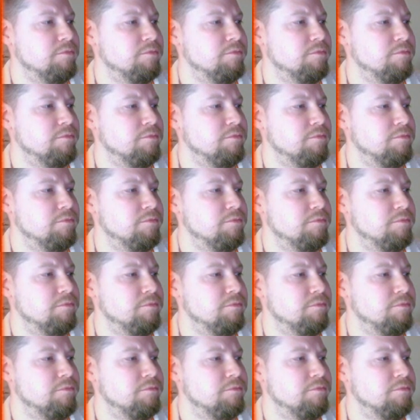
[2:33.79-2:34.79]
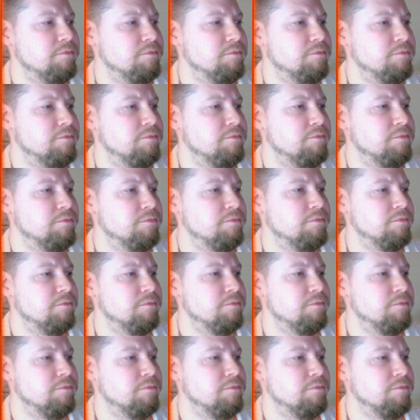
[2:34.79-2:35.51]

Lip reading: Nothing is said.